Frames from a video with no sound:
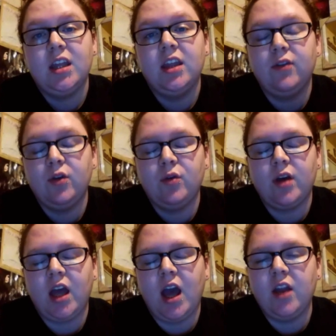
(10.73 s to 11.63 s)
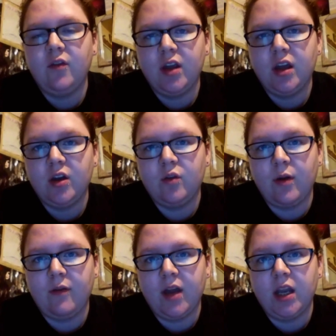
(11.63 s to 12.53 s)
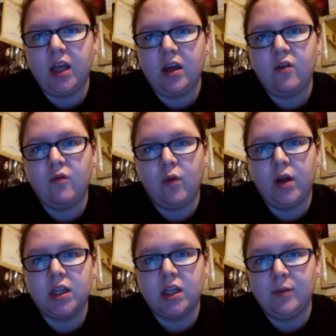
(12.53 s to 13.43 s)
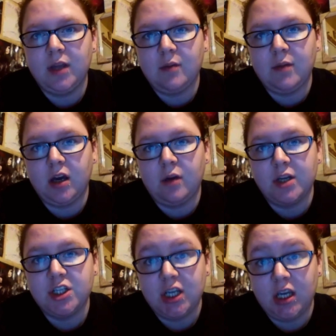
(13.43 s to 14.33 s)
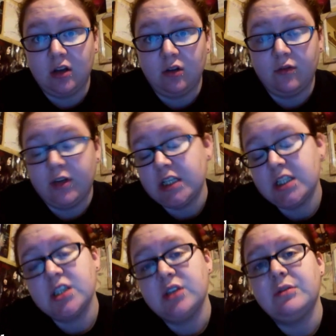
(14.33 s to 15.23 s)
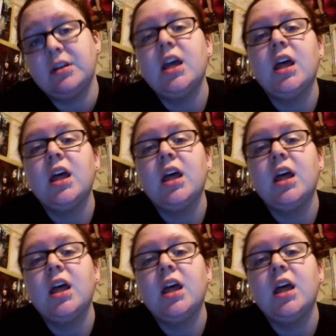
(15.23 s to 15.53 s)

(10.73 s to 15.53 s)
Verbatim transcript: give you a, kind of a rough idea of what's going to be coming on my channel very soon.